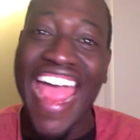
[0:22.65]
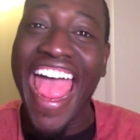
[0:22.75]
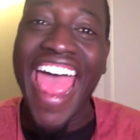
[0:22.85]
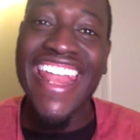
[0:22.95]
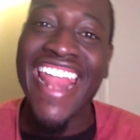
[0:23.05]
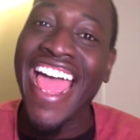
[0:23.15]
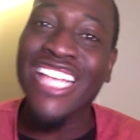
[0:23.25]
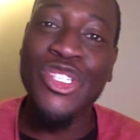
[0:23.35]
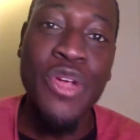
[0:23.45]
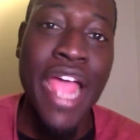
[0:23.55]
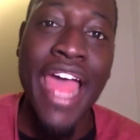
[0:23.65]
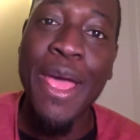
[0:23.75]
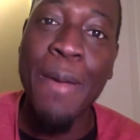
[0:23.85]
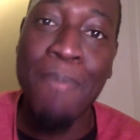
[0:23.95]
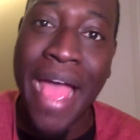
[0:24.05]
guidelines you
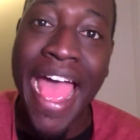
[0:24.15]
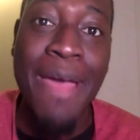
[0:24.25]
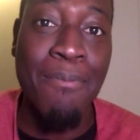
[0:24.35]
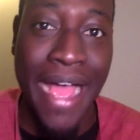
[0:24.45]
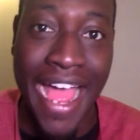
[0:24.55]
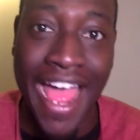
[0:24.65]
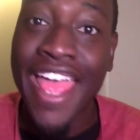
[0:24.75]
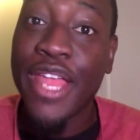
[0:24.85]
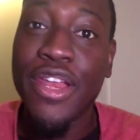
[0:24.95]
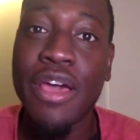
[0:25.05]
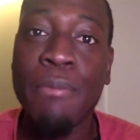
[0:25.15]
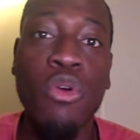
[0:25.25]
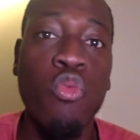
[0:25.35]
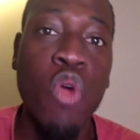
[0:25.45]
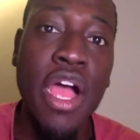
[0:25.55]
gotta abide by. Number
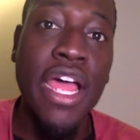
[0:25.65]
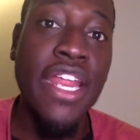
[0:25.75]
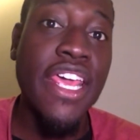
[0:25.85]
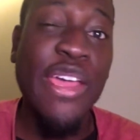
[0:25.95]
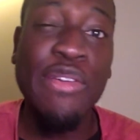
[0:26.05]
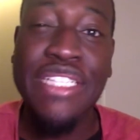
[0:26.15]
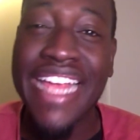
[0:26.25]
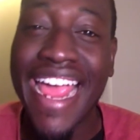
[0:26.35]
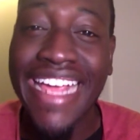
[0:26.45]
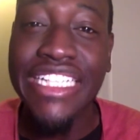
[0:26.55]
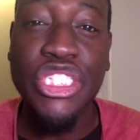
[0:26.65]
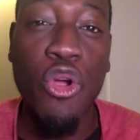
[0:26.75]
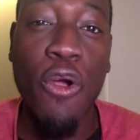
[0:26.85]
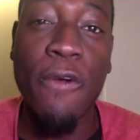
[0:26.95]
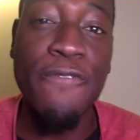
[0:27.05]
one, if she ain't
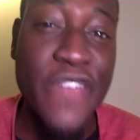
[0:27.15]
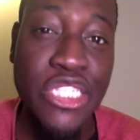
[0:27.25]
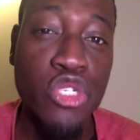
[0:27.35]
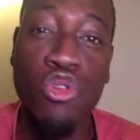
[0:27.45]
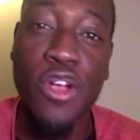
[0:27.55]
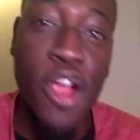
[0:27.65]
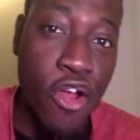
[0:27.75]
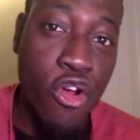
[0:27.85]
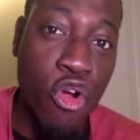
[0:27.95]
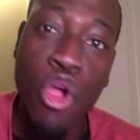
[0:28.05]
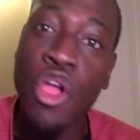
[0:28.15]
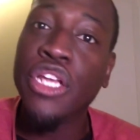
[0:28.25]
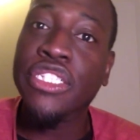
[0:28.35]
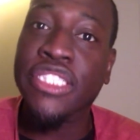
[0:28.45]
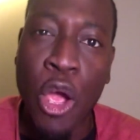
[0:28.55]
your official girl,
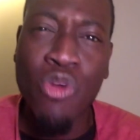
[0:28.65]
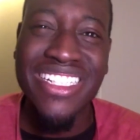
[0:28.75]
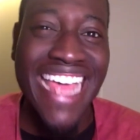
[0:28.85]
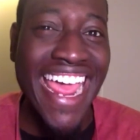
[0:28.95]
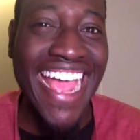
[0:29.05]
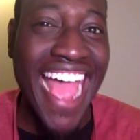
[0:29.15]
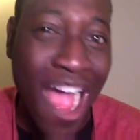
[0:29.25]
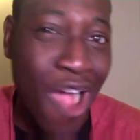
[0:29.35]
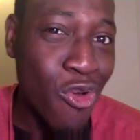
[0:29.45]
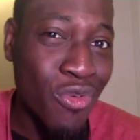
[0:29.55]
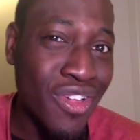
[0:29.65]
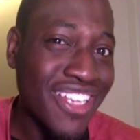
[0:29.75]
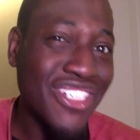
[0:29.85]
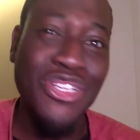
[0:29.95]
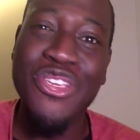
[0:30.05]
don't take her out.
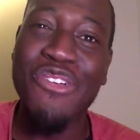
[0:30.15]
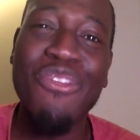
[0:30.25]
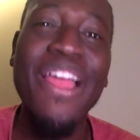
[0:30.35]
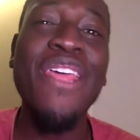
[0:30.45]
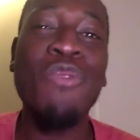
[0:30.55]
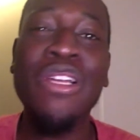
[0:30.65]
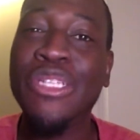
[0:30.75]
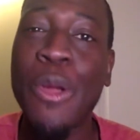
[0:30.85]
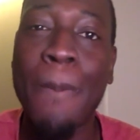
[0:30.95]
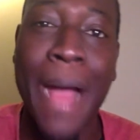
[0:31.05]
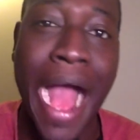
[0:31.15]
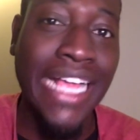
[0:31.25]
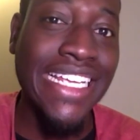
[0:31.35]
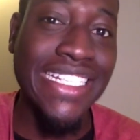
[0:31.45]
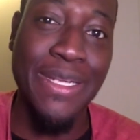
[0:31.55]
Do you really want your
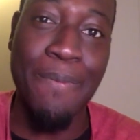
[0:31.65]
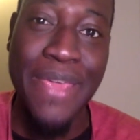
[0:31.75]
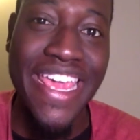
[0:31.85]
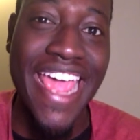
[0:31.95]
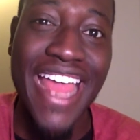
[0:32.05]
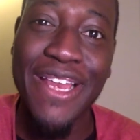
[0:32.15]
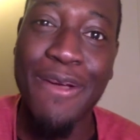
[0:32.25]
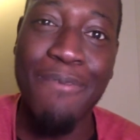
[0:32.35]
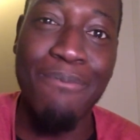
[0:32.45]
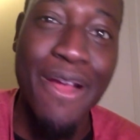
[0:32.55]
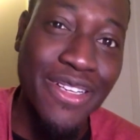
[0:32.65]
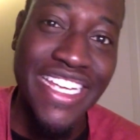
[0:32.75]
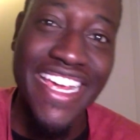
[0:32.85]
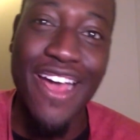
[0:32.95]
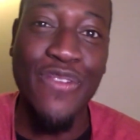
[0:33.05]
pockets to be at the
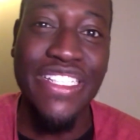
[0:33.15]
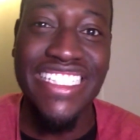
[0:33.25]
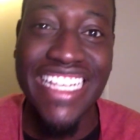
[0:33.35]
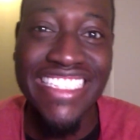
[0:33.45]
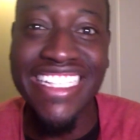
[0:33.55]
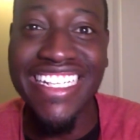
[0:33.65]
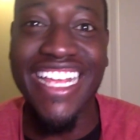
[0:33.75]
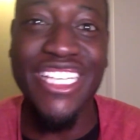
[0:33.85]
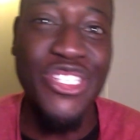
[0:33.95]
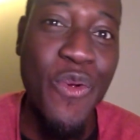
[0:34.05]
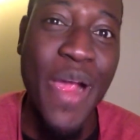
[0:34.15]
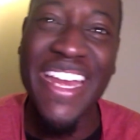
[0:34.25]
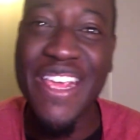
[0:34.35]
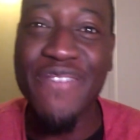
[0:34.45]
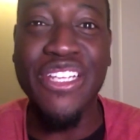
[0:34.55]
mercy of a sister that you
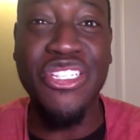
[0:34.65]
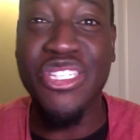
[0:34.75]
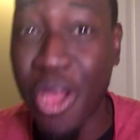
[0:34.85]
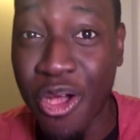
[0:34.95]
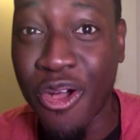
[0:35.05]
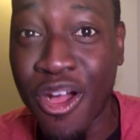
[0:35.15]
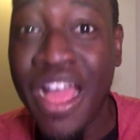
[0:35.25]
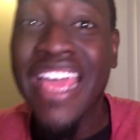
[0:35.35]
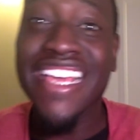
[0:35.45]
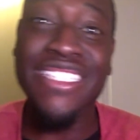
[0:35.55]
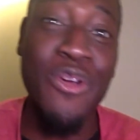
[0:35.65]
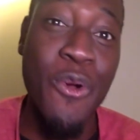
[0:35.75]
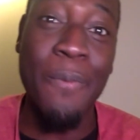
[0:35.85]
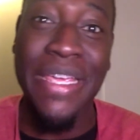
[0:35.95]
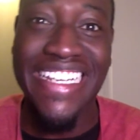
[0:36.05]
ain't even sure is
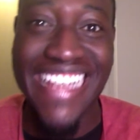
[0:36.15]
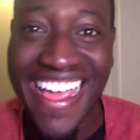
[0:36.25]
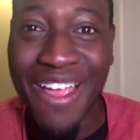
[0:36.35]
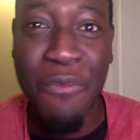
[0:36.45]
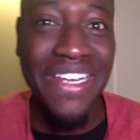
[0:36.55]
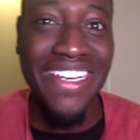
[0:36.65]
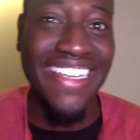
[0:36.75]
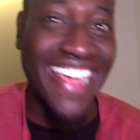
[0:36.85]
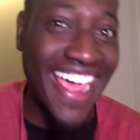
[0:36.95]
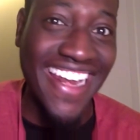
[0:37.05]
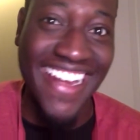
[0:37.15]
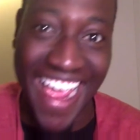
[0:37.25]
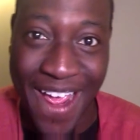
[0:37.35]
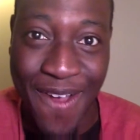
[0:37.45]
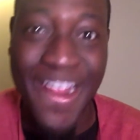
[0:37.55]
going to be down with the get
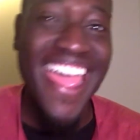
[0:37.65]
down